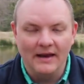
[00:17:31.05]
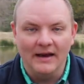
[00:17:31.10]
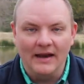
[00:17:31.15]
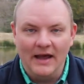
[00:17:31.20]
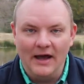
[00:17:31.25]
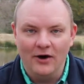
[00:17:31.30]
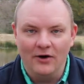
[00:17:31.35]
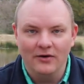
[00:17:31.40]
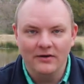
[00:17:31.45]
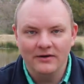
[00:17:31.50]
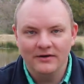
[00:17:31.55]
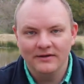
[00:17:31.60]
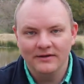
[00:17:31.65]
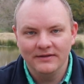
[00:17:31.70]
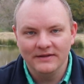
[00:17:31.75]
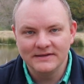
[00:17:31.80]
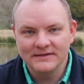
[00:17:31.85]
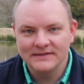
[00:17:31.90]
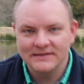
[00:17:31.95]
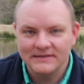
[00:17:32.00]
Now,
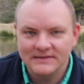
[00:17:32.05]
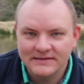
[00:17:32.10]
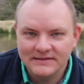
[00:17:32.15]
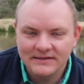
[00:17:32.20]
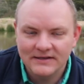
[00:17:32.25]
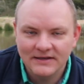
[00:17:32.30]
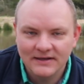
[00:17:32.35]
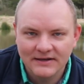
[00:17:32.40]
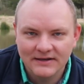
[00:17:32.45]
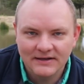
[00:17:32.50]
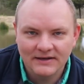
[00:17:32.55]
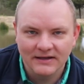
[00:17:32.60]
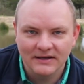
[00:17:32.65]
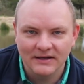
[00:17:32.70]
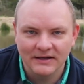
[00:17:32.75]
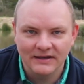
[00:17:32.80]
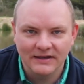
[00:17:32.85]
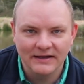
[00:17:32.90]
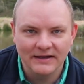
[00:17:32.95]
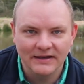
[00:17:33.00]
this is
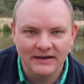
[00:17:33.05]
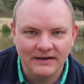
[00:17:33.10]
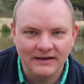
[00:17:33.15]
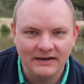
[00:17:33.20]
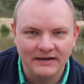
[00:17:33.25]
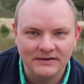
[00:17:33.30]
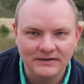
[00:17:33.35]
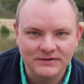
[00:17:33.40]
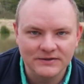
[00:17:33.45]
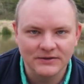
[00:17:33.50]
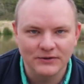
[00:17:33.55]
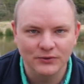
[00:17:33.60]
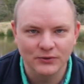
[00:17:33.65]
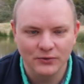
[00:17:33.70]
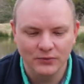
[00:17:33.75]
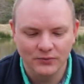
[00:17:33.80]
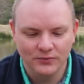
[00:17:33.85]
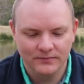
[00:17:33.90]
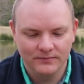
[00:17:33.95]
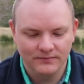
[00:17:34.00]
gonna get
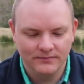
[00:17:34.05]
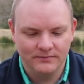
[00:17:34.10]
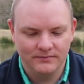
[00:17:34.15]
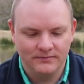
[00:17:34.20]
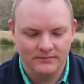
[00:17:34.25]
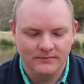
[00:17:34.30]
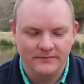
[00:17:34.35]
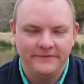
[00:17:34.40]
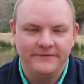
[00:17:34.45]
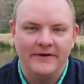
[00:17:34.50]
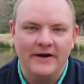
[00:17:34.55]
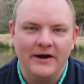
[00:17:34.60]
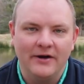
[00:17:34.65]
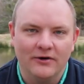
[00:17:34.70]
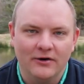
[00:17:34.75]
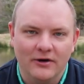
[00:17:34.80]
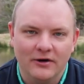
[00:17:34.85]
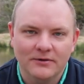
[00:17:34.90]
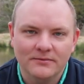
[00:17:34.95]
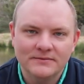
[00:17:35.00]
into
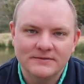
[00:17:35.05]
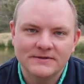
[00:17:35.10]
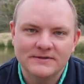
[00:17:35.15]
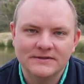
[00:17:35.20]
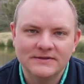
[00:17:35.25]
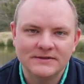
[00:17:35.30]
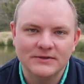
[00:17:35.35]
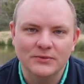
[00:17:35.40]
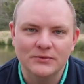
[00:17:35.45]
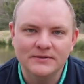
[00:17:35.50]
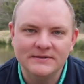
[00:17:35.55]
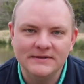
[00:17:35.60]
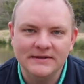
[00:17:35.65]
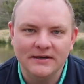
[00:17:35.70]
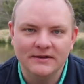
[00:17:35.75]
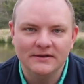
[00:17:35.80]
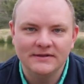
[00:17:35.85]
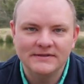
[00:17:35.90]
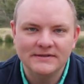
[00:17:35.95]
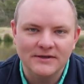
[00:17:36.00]
firearms, so we'll see
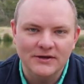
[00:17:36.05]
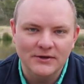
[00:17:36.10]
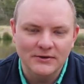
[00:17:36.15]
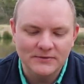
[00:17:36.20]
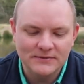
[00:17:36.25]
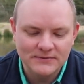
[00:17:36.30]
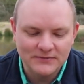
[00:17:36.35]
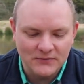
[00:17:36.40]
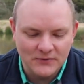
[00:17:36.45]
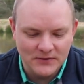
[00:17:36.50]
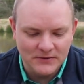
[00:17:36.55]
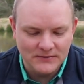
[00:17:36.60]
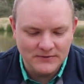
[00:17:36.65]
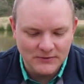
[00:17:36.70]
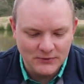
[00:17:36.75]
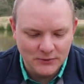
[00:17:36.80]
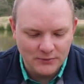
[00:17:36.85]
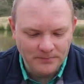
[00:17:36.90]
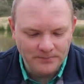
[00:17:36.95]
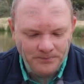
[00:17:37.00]
how this goes for
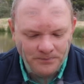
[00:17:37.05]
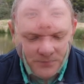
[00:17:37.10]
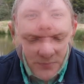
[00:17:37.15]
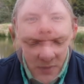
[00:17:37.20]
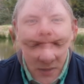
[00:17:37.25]
YouTube.